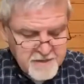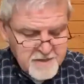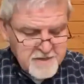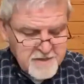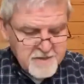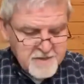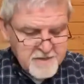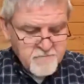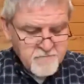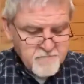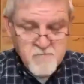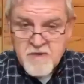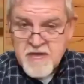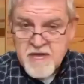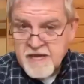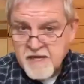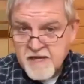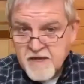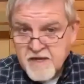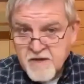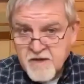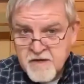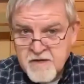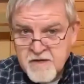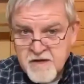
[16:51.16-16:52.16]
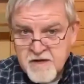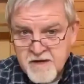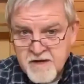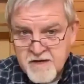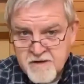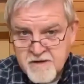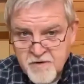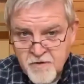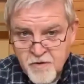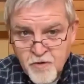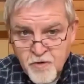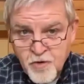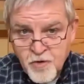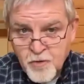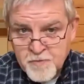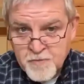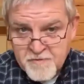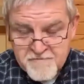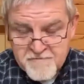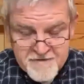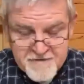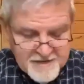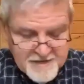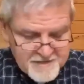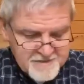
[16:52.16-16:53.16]
many a uh, home. In
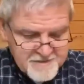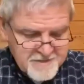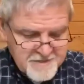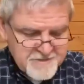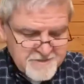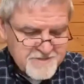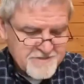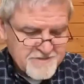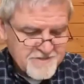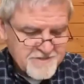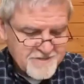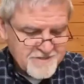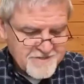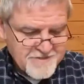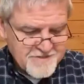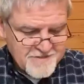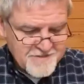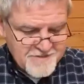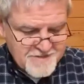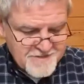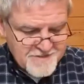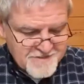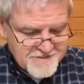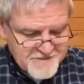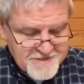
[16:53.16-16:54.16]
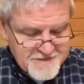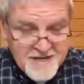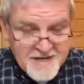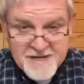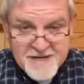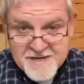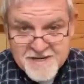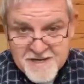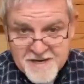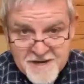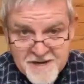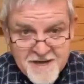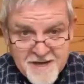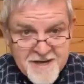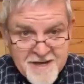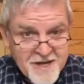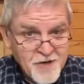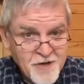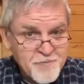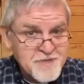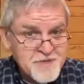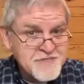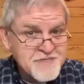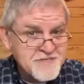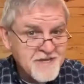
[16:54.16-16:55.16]
fact, this uh, this Saturday night, I'll
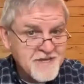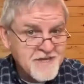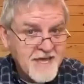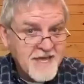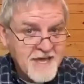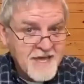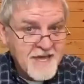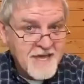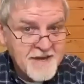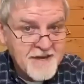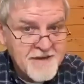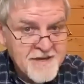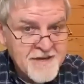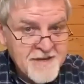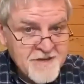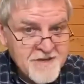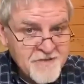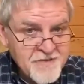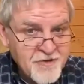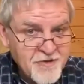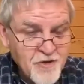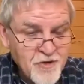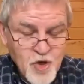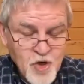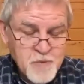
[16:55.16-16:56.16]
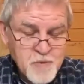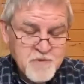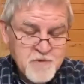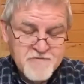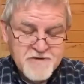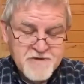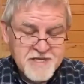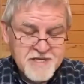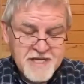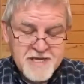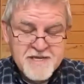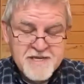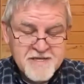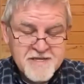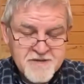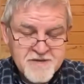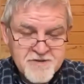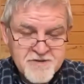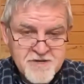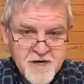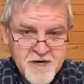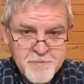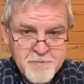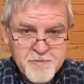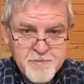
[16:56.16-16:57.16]
be staying in the home of an Indian
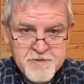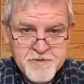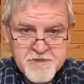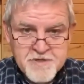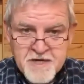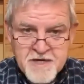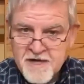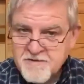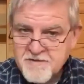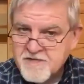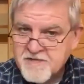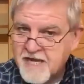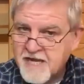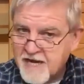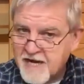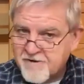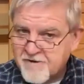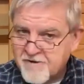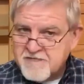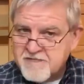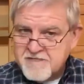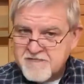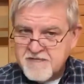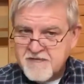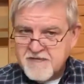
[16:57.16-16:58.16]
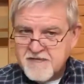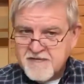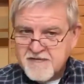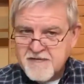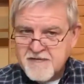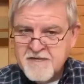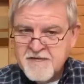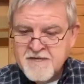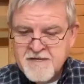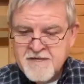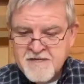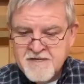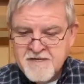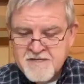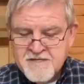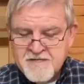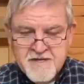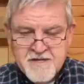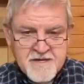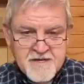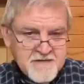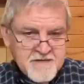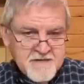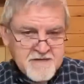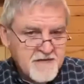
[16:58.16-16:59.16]
couple, and I'll guarantee
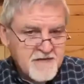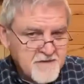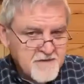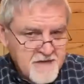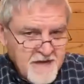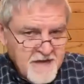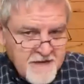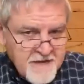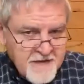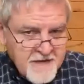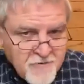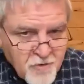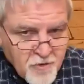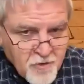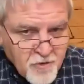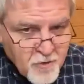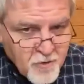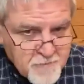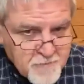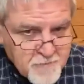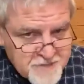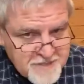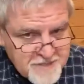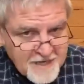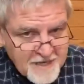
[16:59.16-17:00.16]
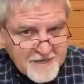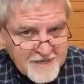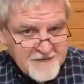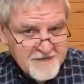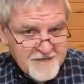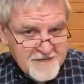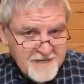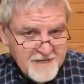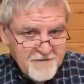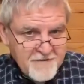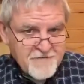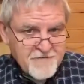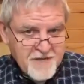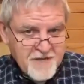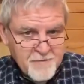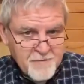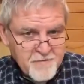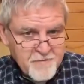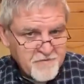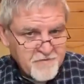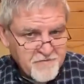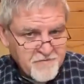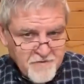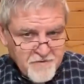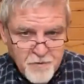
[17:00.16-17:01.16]
that in that home Saturday evening,
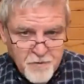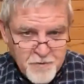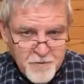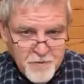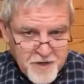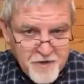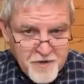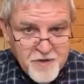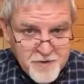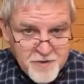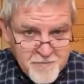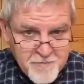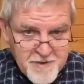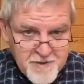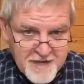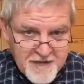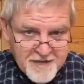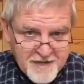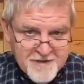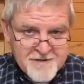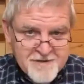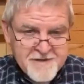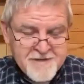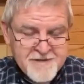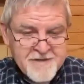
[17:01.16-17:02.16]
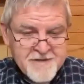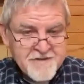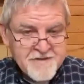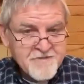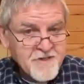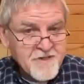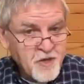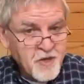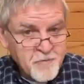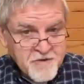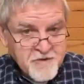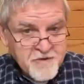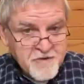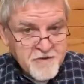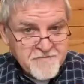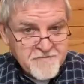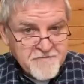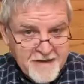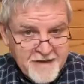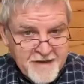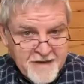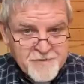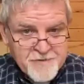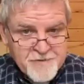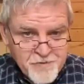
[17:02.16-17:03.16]
before we go to bed, there'll be
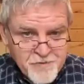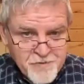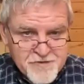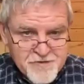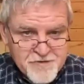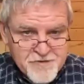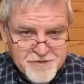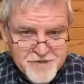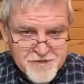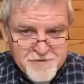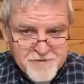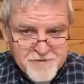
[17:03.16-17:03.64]
family worship.